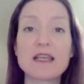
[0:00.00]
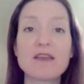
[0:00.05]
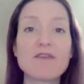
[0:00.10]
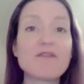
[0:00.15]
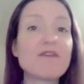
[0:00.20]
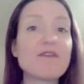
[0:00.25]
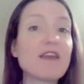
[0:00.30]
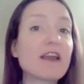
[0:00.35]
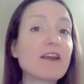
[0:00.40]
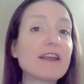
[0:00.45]

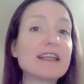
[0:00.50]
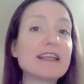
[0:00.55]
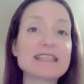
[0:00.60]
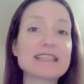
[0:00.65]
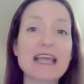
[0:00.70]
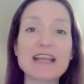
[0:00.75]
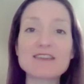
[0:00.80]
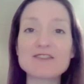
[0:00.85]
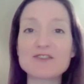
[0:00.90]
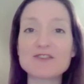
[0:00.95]
Various
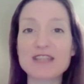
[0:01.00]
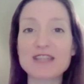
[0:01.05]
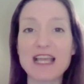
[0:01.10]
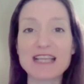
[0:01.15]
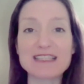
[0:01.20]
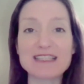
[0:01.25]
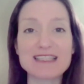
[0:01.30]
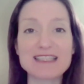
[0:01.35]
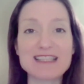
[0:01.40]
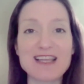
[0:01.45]

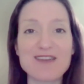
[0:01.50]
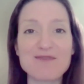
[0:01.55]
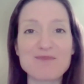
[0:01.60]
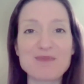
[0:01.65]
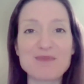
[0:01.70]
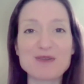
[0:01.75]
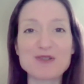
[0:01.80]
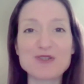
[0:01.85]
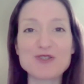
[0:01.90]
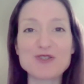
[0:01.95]
exercises have
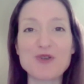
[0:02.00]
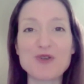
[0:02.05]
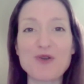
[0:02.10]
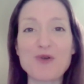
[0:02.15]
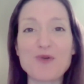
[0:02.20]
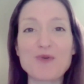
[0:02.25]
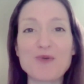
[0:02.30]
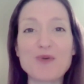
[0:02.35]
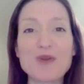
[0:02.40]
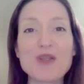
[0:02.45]
been
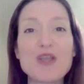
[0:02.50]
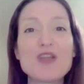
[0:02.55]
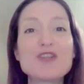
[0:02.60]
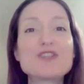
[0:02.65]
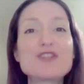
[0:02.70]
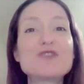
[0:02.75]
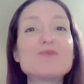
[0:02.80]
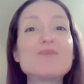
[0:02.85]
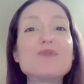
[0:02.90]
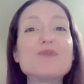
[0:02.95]
shown
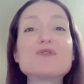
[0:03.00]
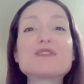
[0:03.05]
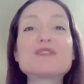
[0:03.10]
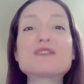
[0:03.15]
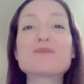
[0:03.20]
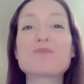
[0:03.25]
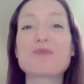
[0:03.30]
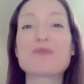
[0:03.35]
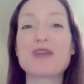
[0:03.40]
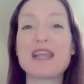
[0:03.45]
to
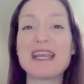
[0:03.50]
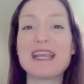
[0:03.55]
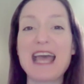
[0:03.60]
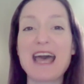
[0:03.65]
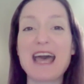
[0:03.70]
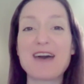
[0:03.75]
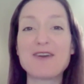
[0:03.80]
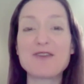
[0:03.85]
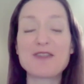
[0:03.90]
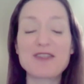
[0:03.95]
boost brain
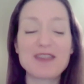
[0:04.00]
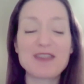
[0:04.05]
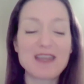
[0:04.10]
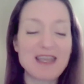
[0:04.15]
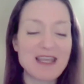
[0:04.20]
health,